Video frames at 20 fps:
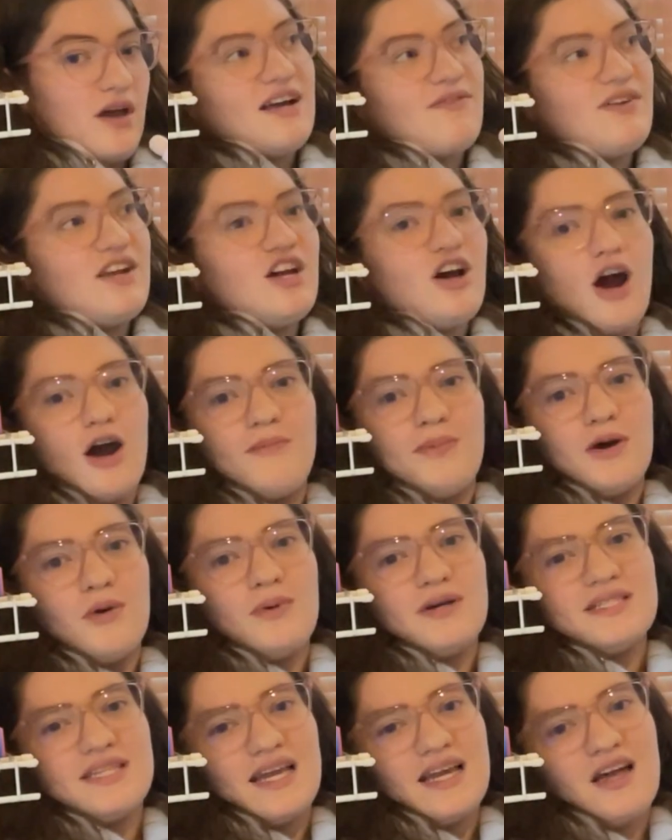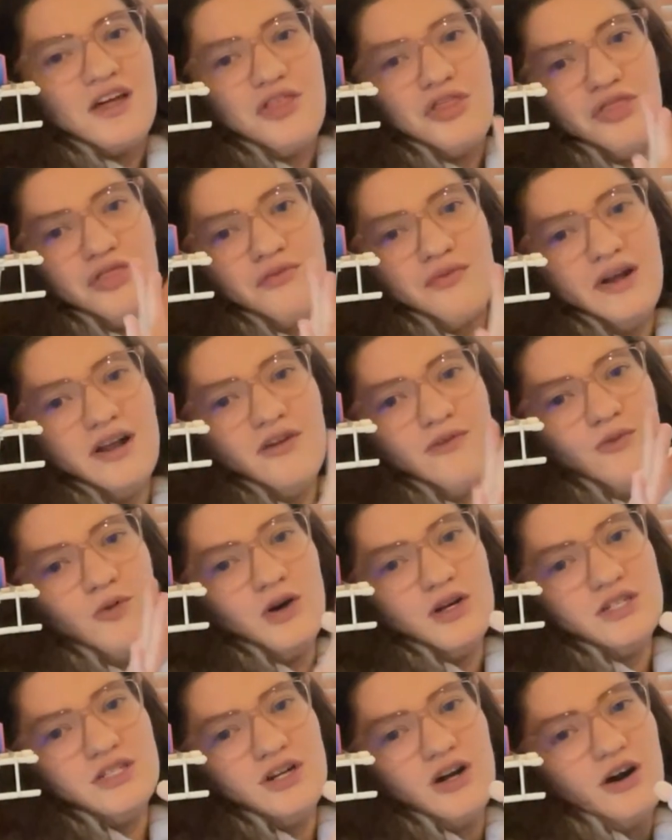Stephanie Garber was like a 3 to
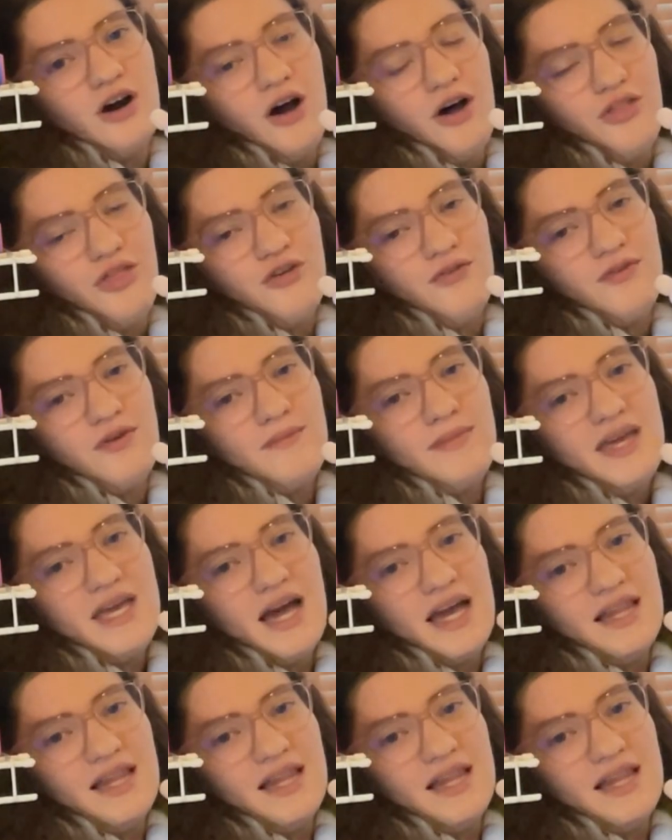4 star author for me.